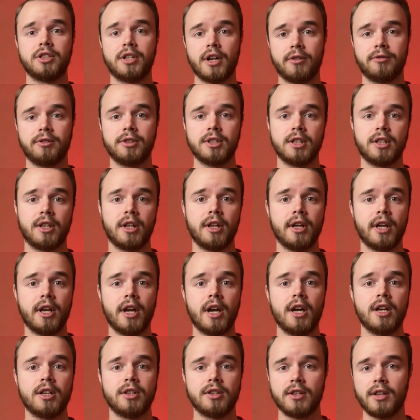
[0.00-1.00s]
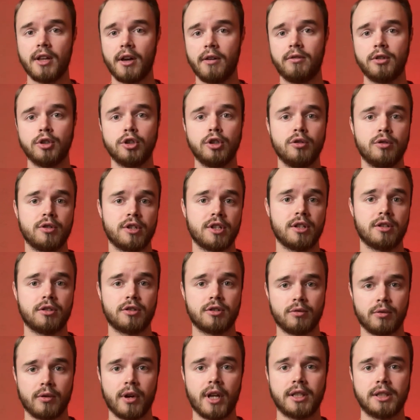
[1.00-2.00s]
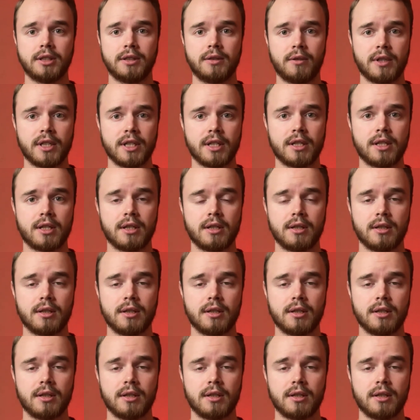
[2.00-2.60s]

definitely never lose its relevance.